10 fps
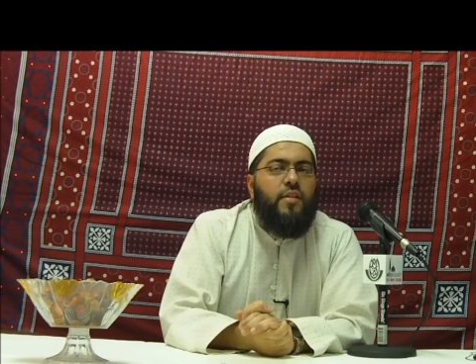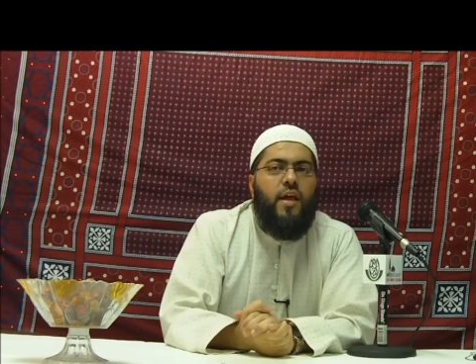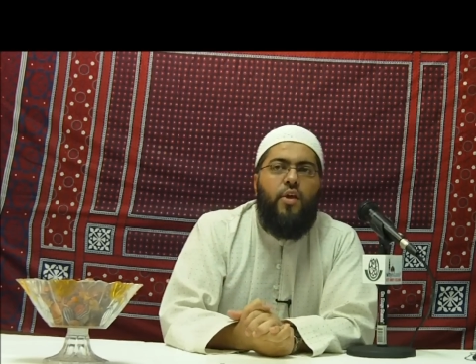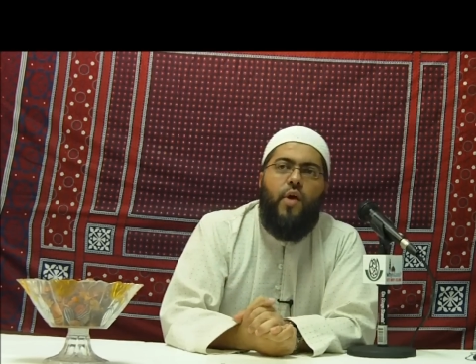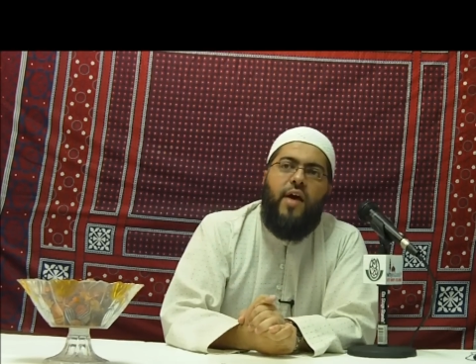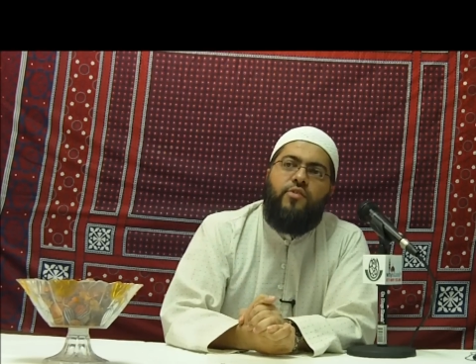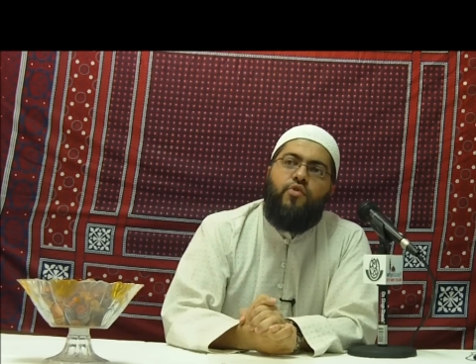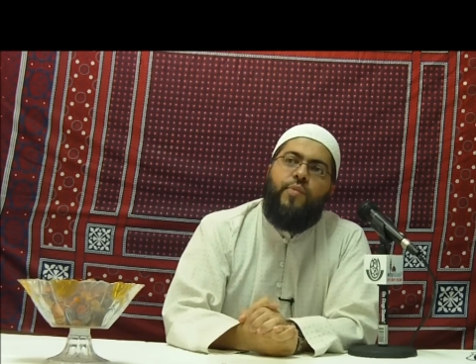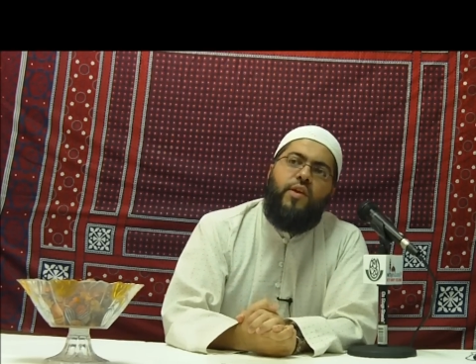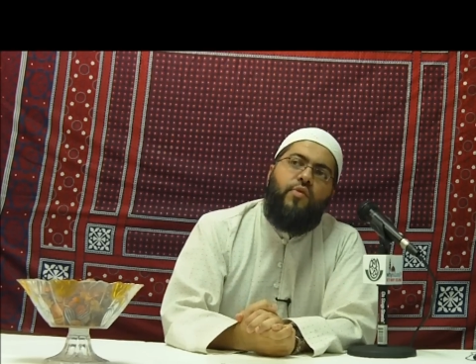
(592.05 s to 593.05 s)

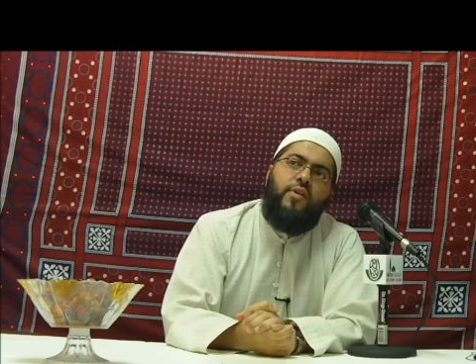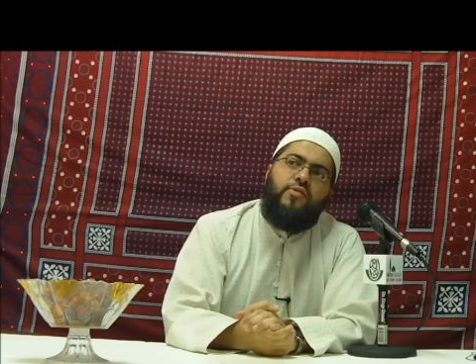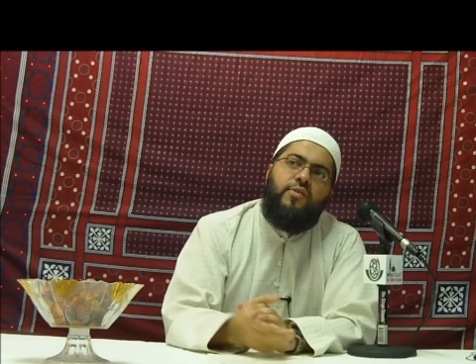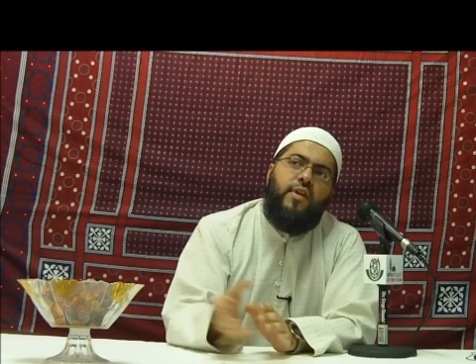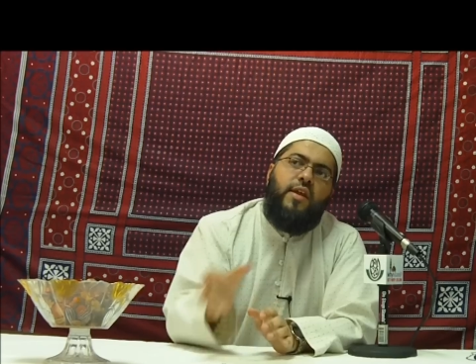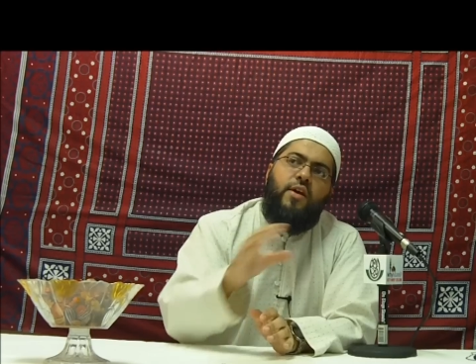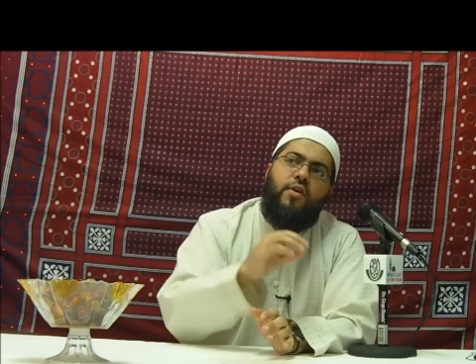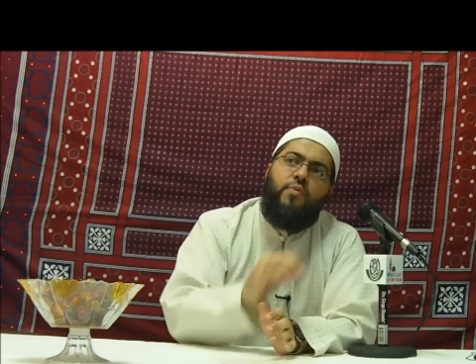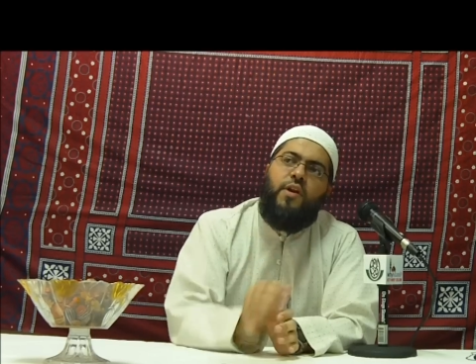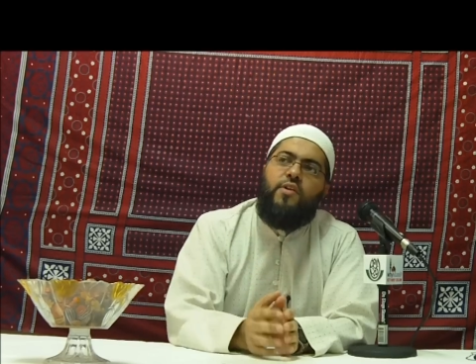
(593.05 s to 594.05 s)
And
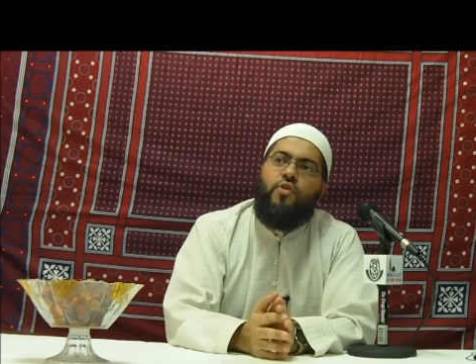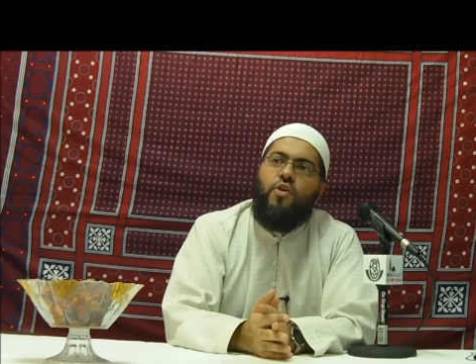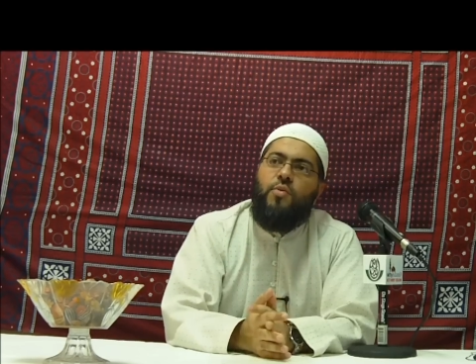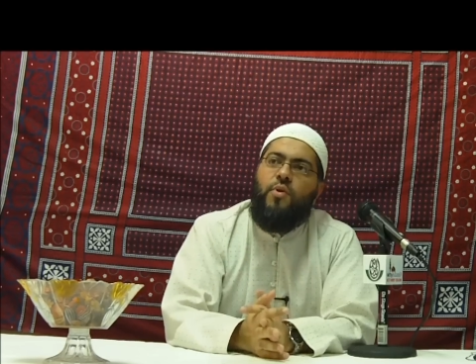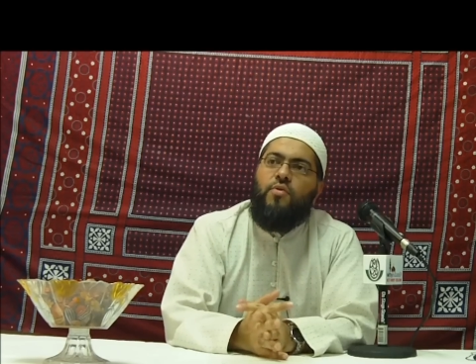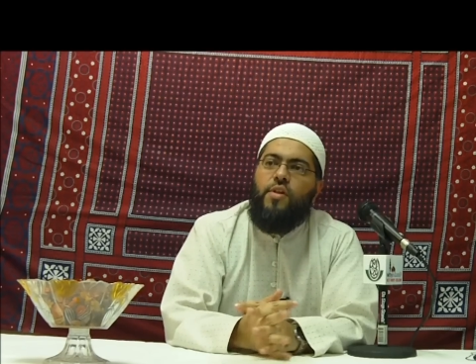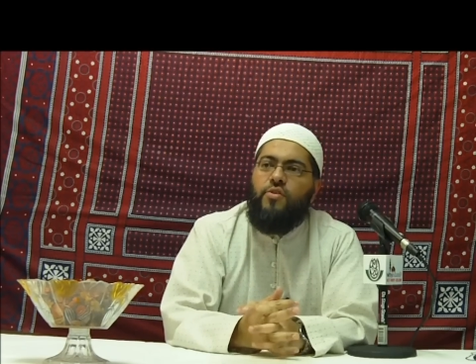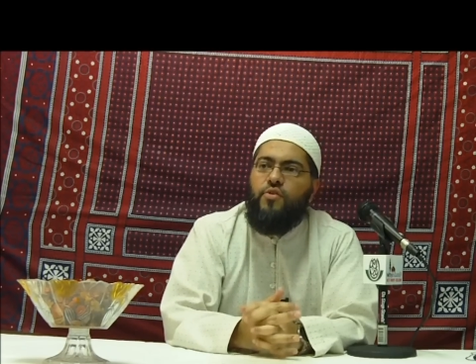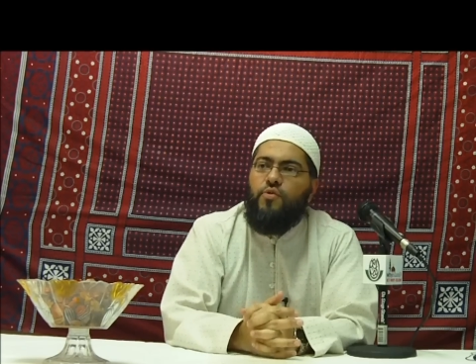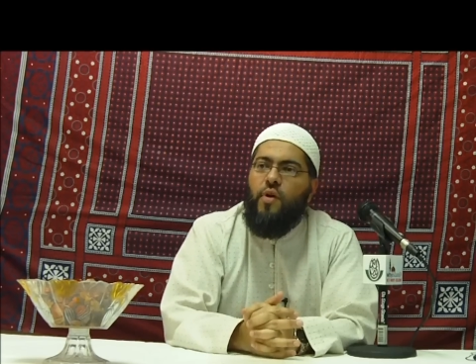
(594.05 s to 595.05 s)
here we're not talking about
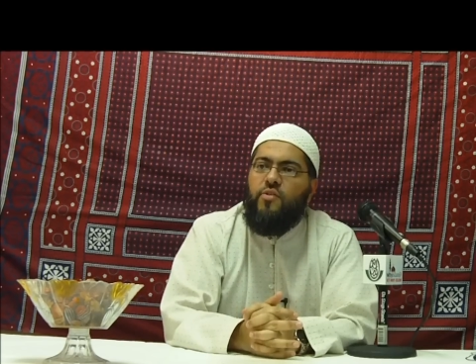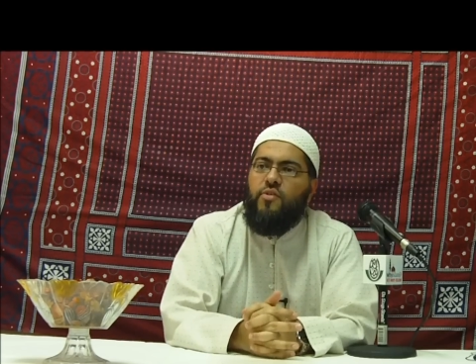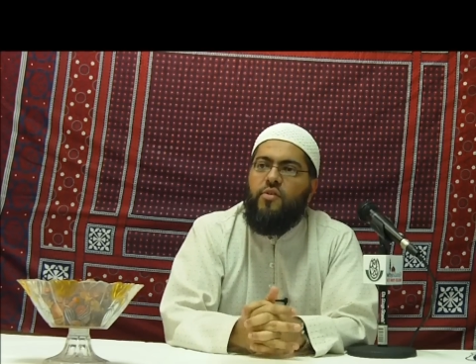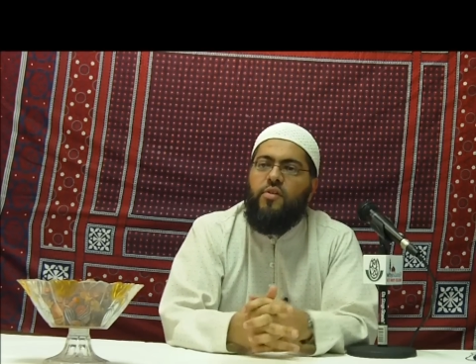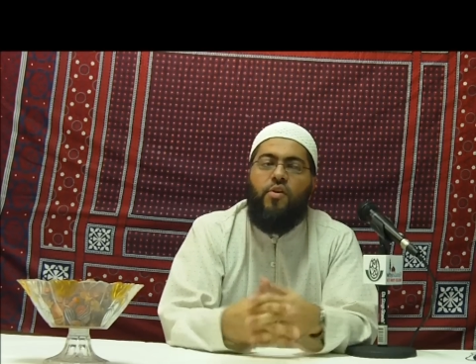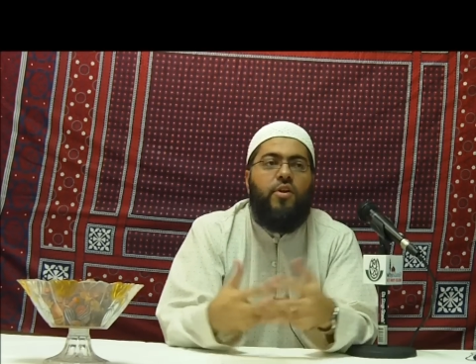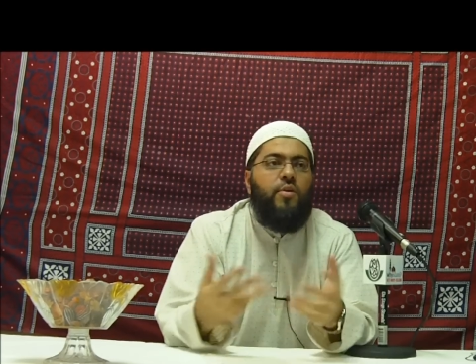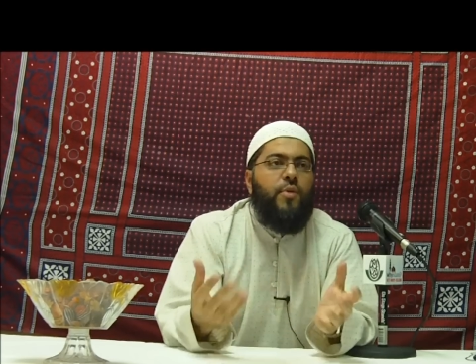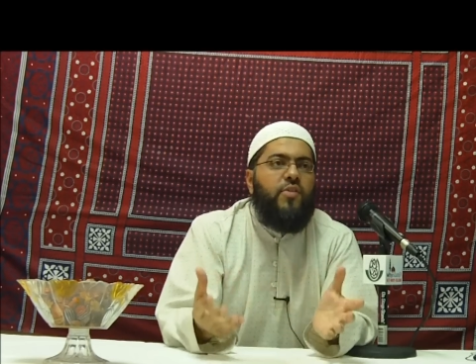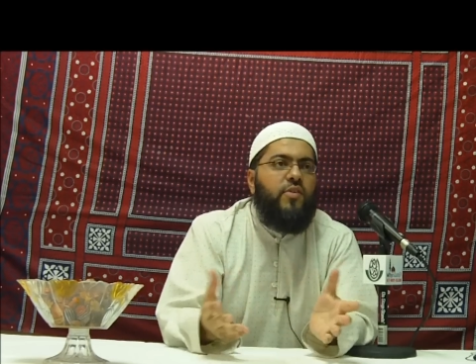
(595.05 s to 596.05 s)
religious questions,
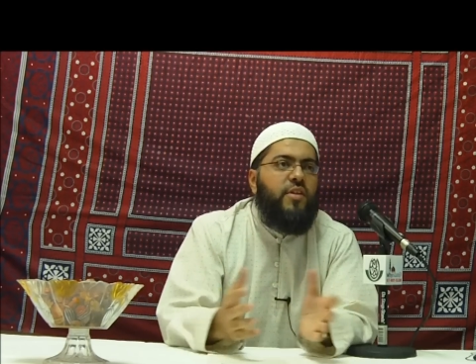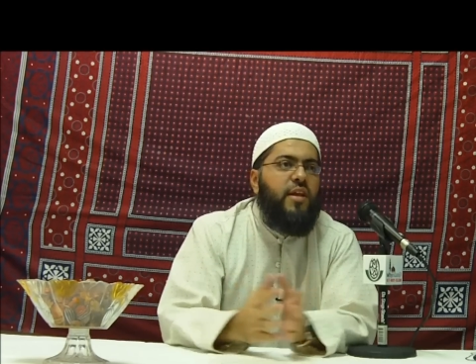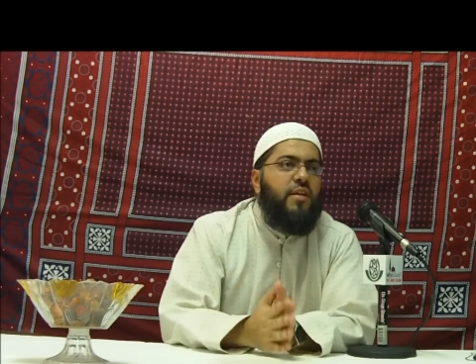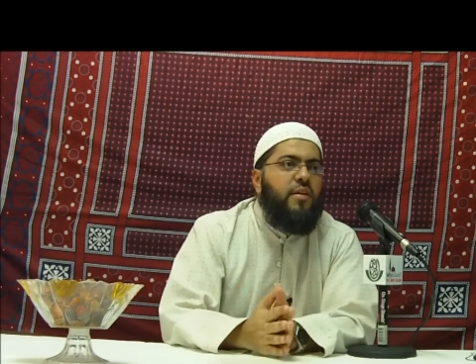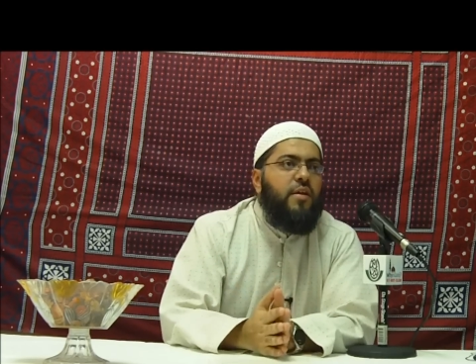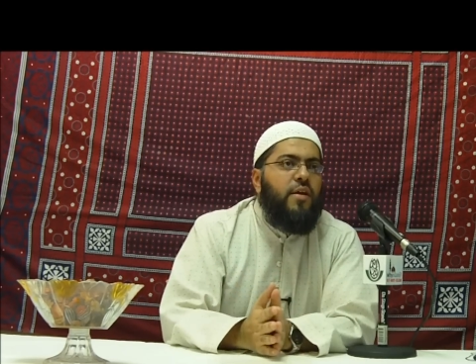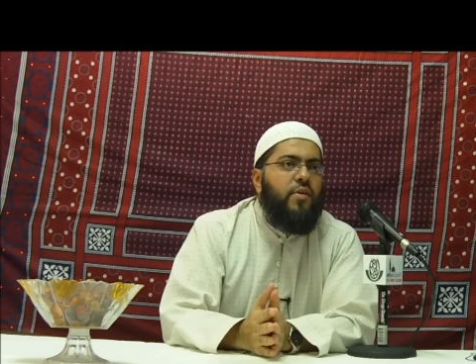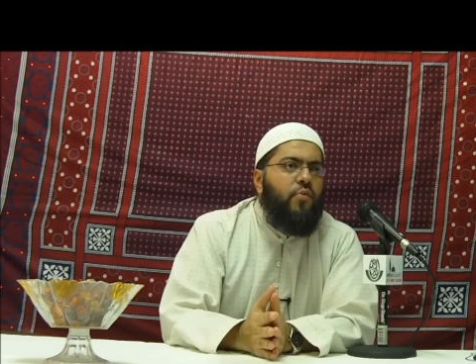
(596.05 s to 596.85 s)
learning about the deen.